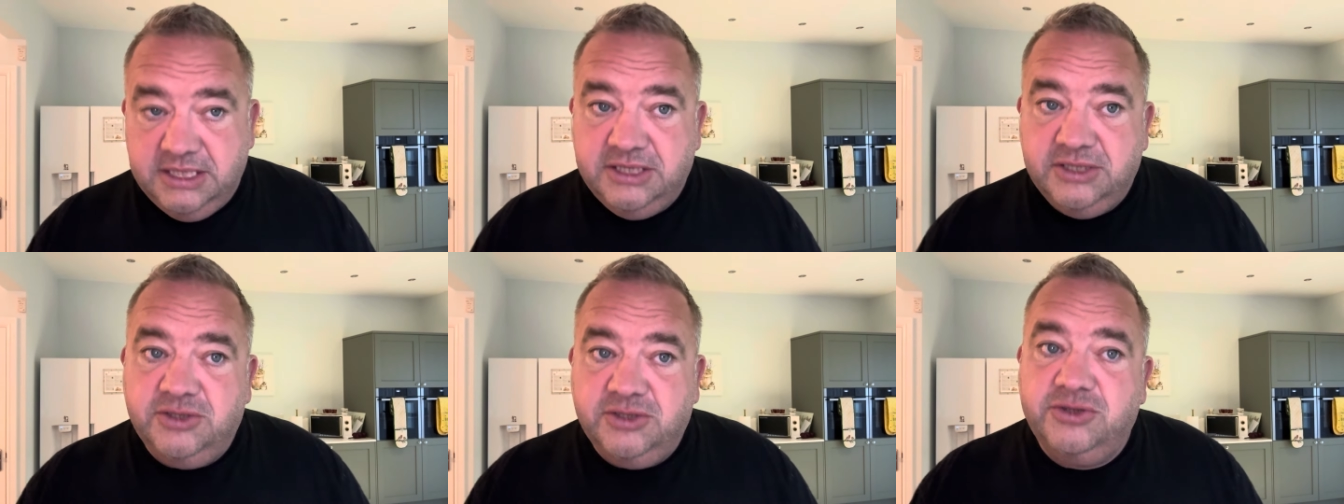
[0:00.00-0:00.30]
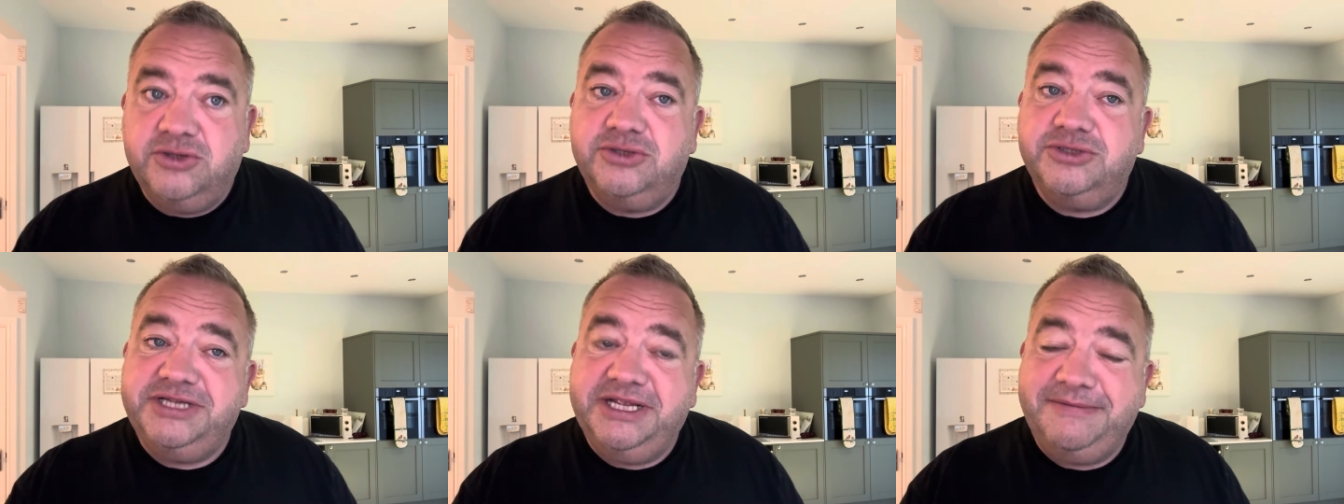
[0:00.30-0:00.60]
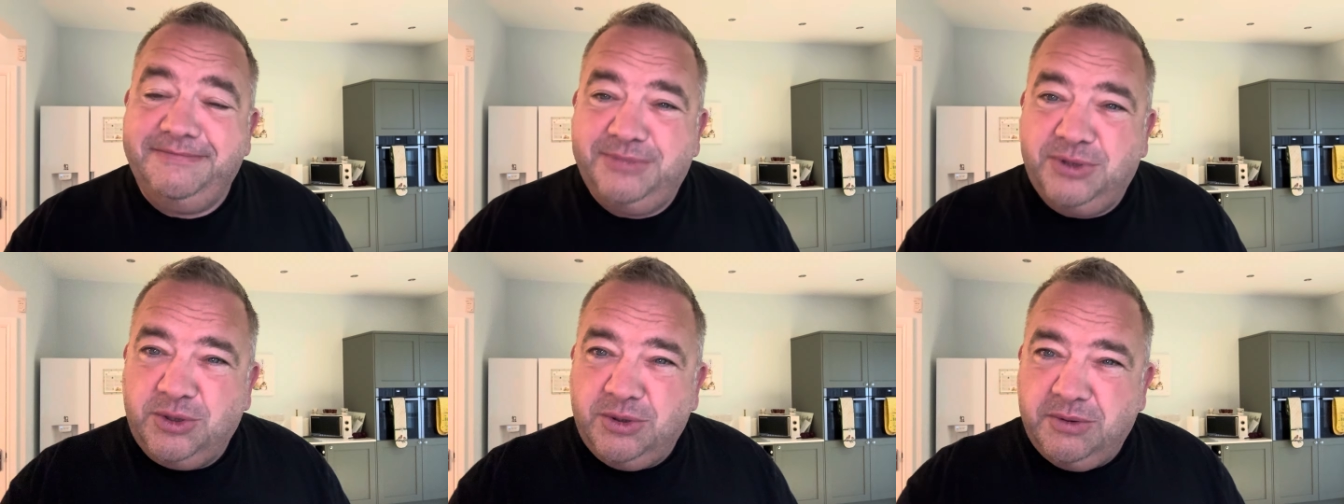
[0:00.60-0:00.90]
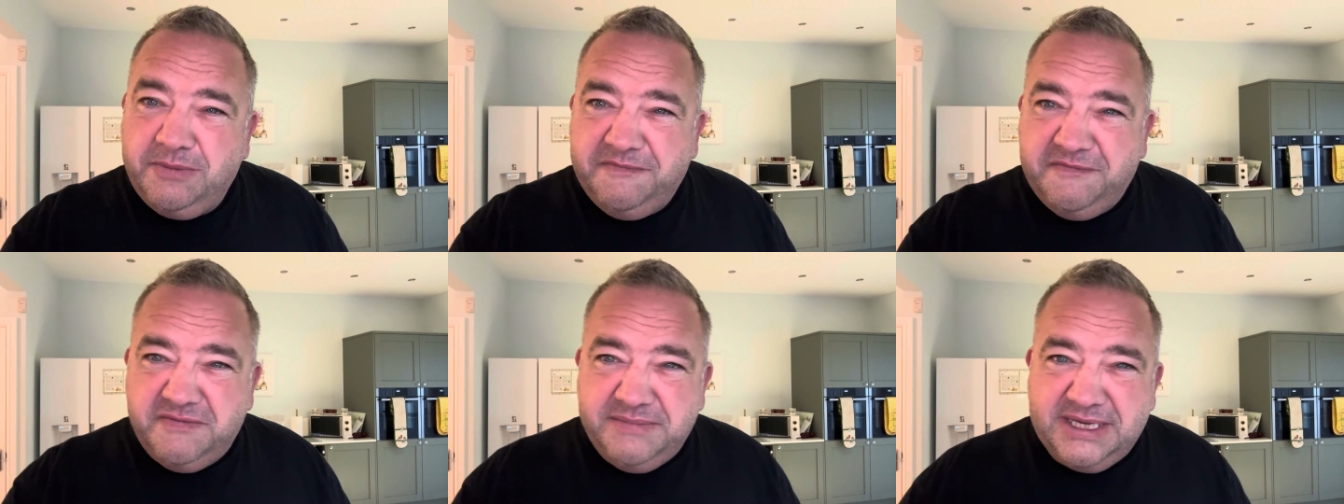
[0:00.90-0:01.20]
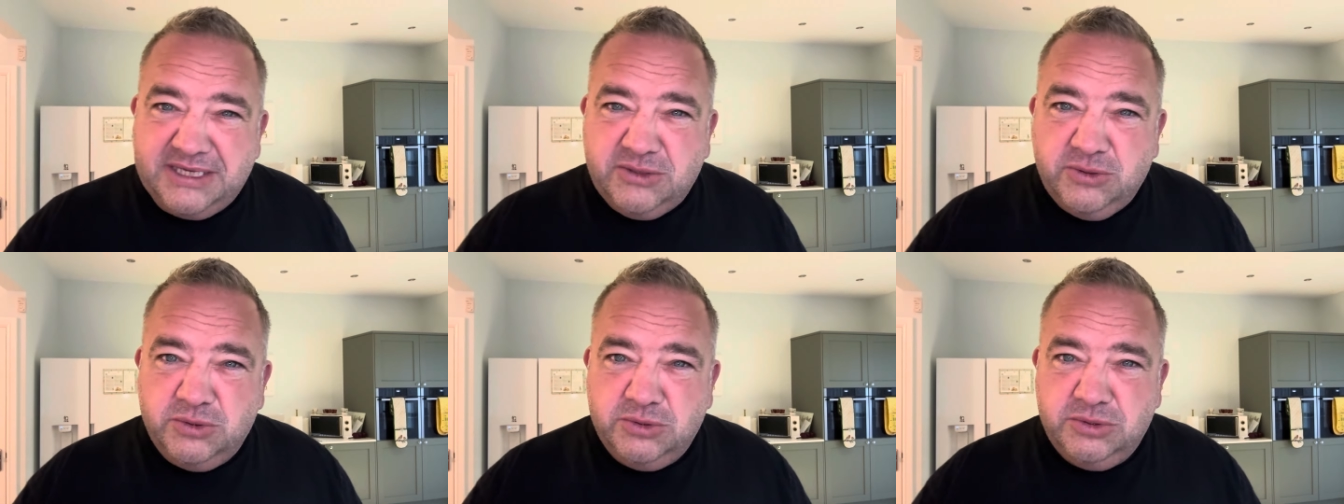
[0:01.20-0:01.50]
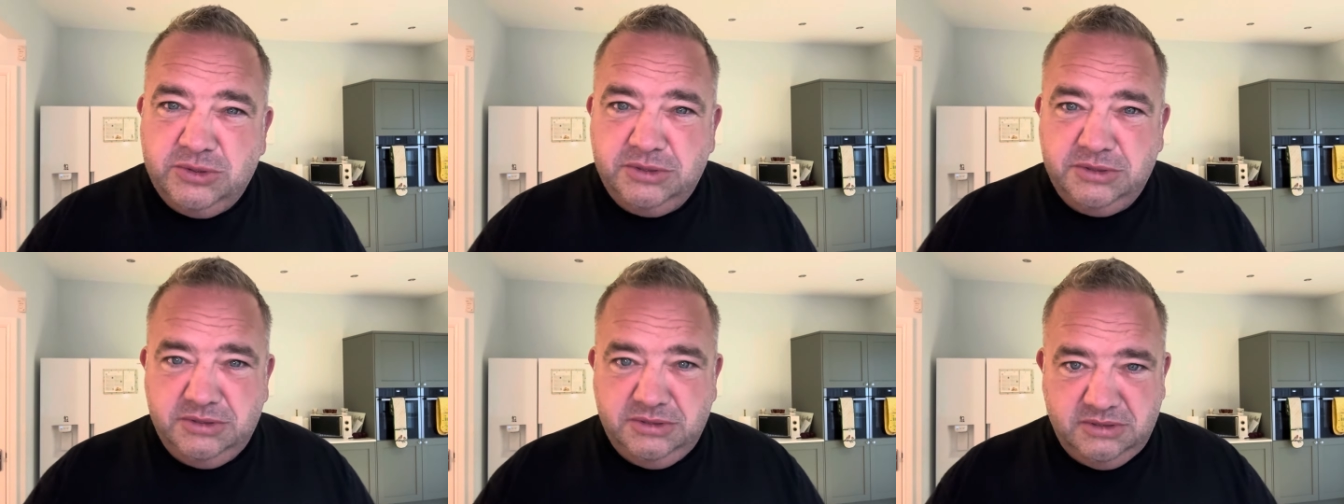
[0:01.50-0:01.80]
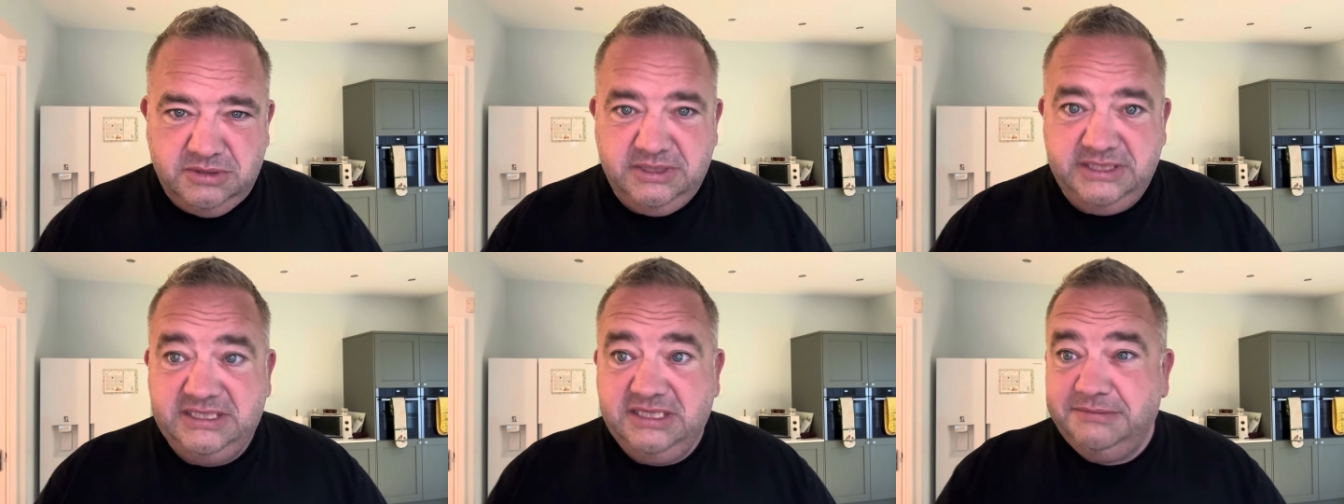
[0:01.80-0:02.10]
No, she bought them for my cousin.
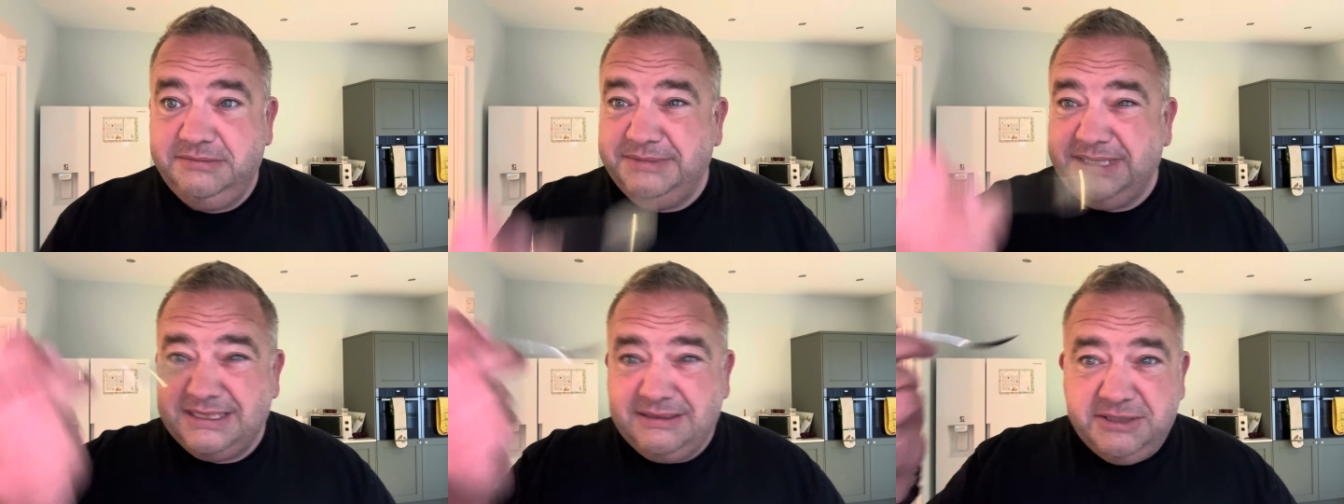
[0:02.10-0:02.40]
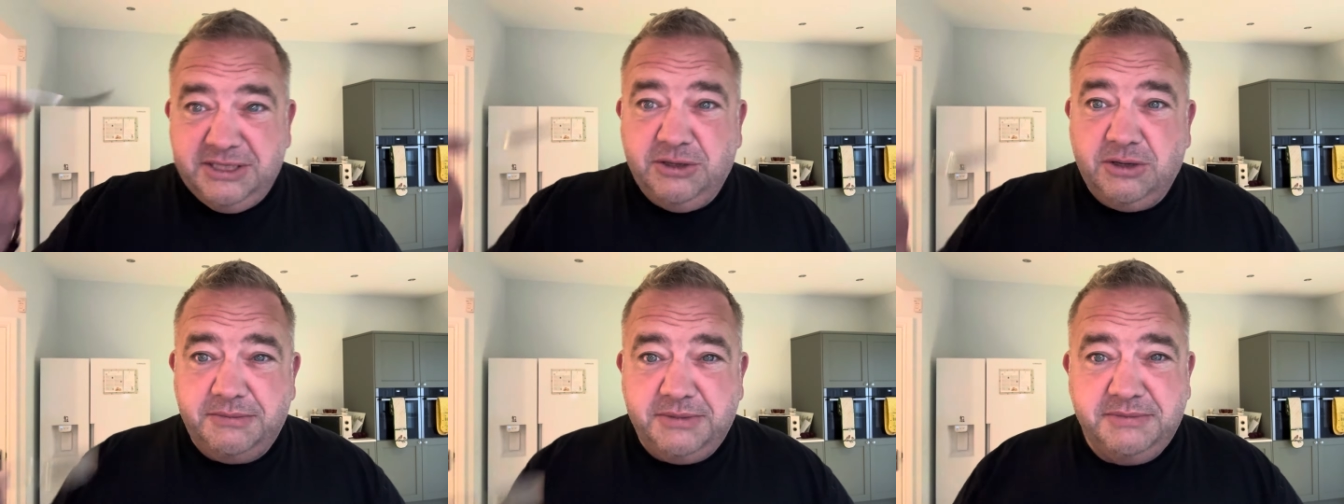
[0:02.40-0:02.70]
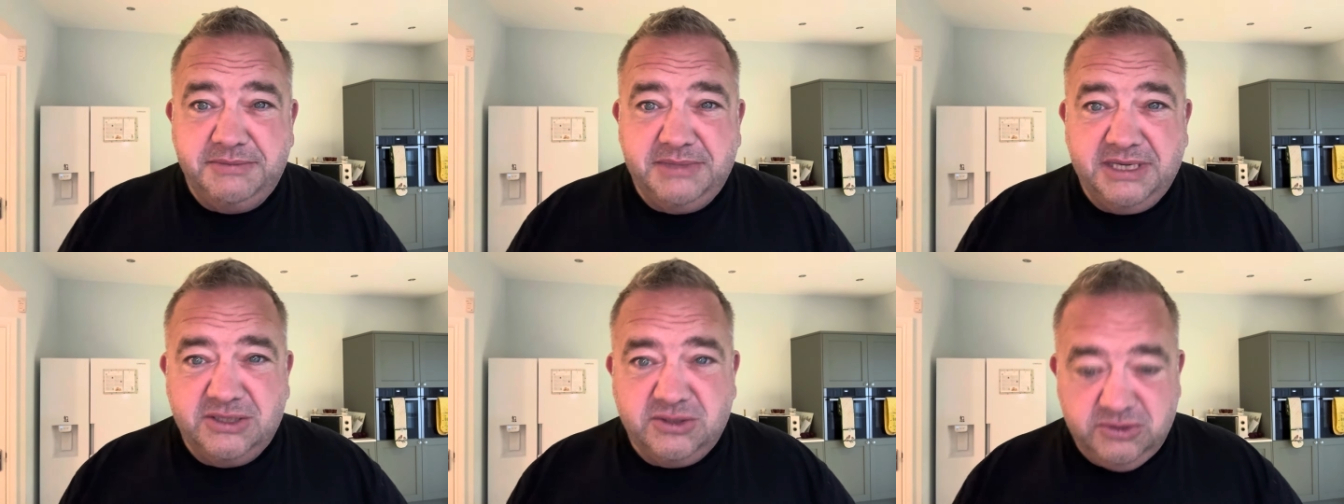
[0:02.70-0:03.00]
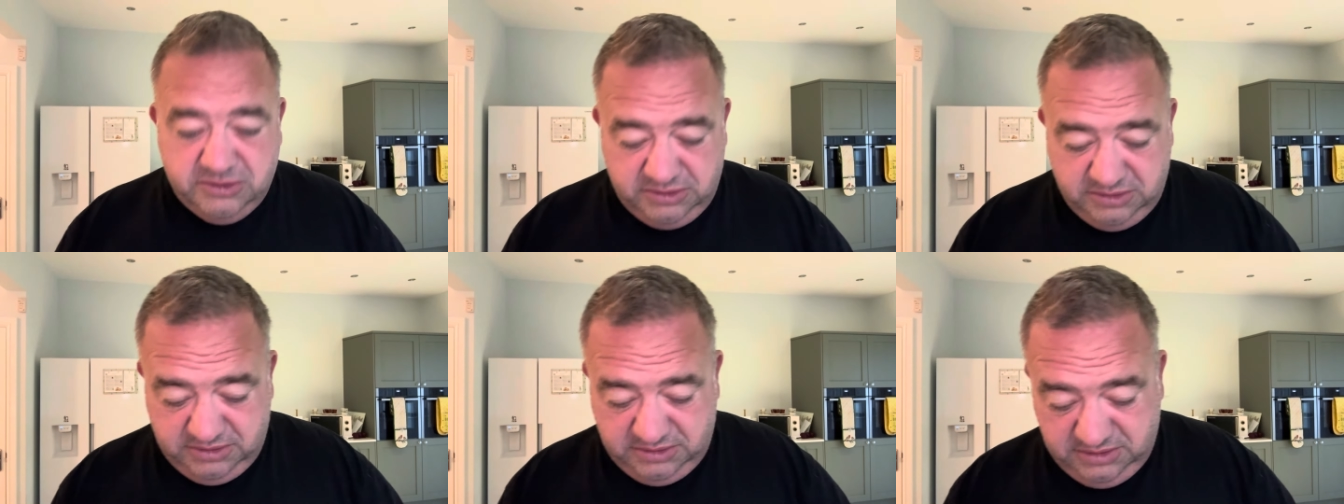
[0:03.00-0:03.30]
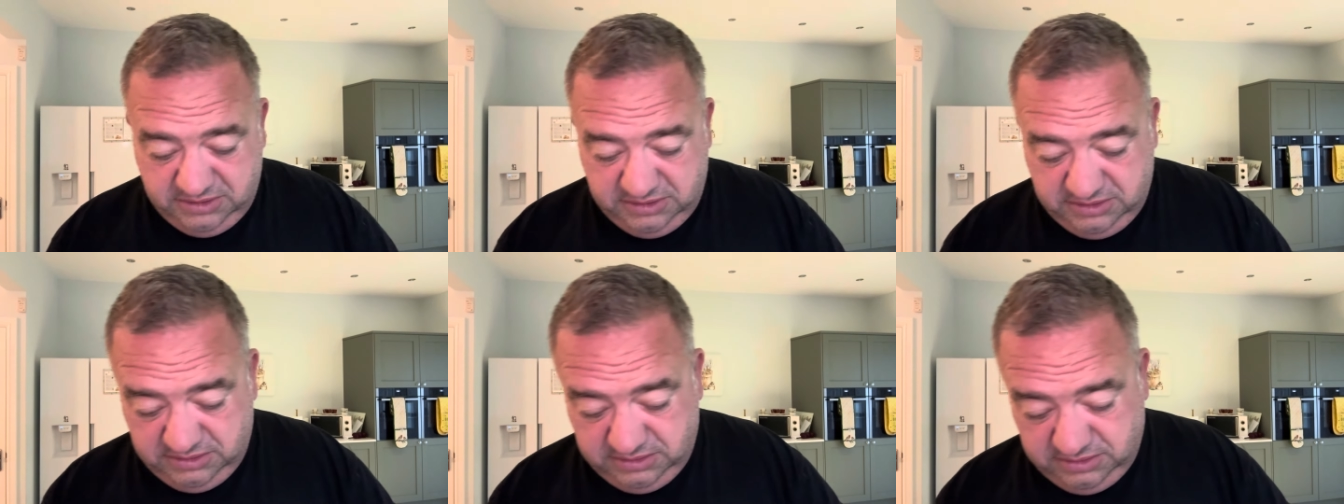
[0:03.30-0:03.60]
This is my, you know, I'm at my cousin's.